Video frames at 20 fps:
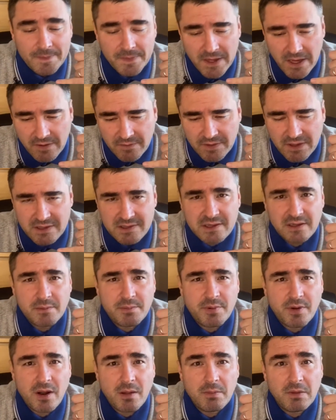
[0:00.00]
if there's any
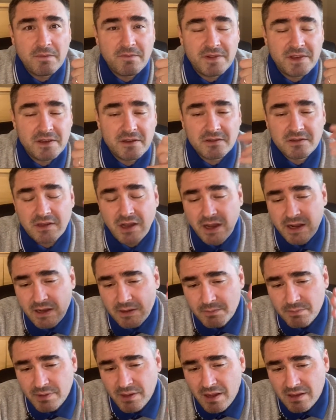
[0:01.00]
problem with your
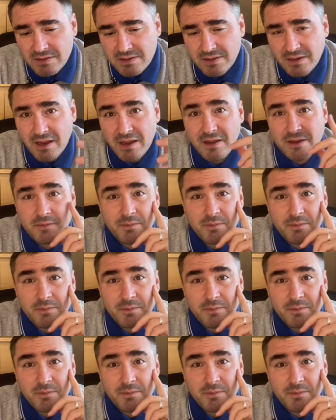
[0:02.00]
thailand plus uh,